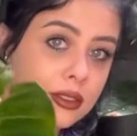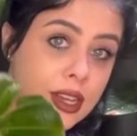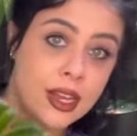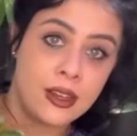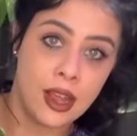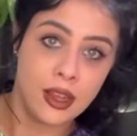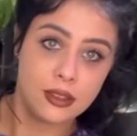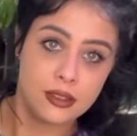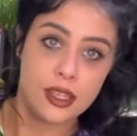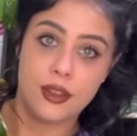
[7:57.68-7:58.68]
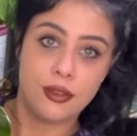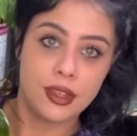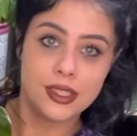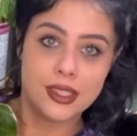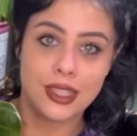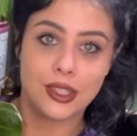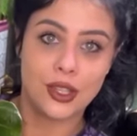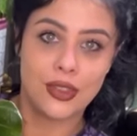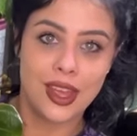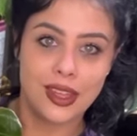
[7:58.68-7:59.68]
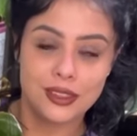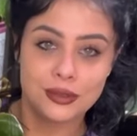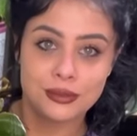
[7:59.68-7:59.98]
night and day, the difference. Like, look at that.